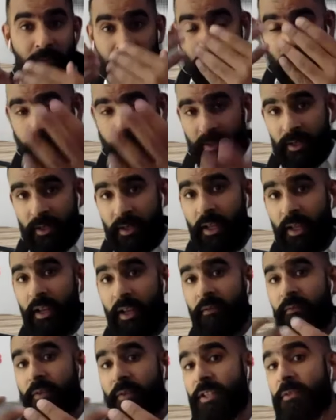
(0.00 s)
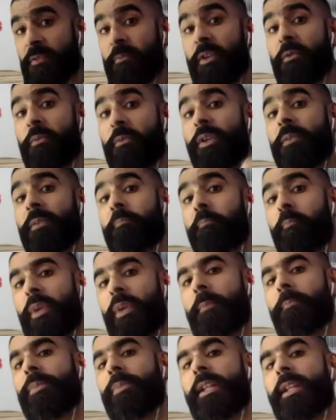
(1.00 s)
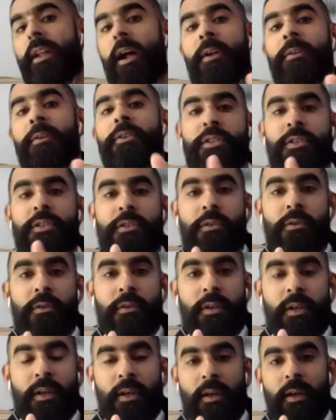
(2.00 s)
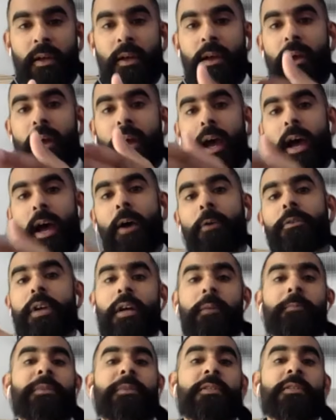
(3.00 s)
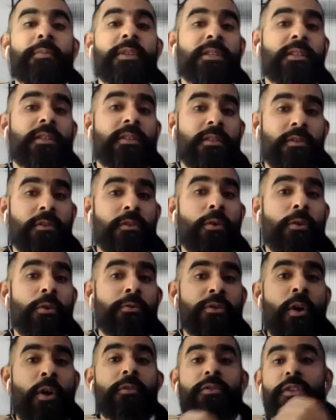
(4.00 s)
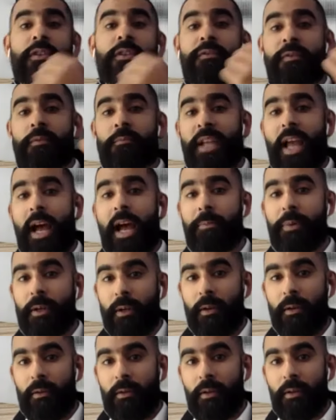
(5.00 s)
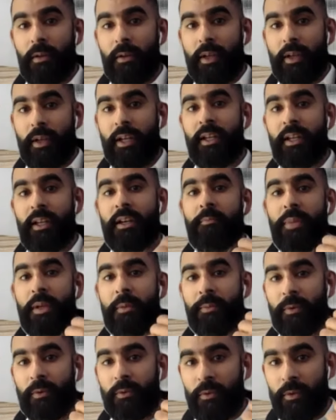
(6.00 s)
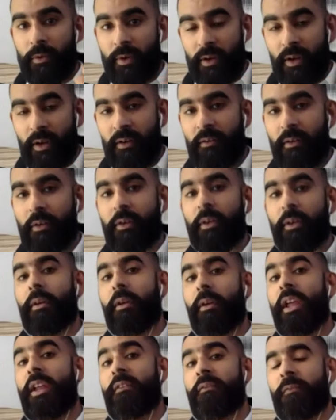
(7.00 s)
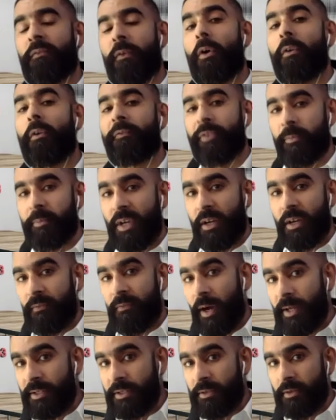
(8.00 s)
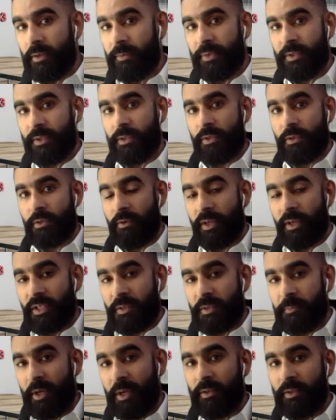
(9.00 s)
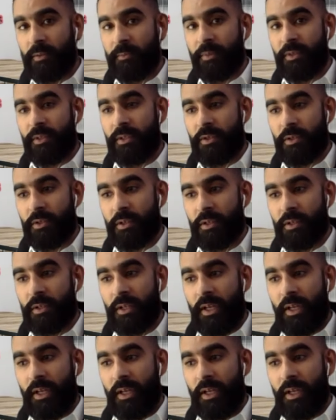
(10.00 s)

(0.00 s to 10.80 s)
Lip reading: funded investment with people that understood how to help these businesses grow, not just from capital. It needed people who were involved from an advisory position or experience position.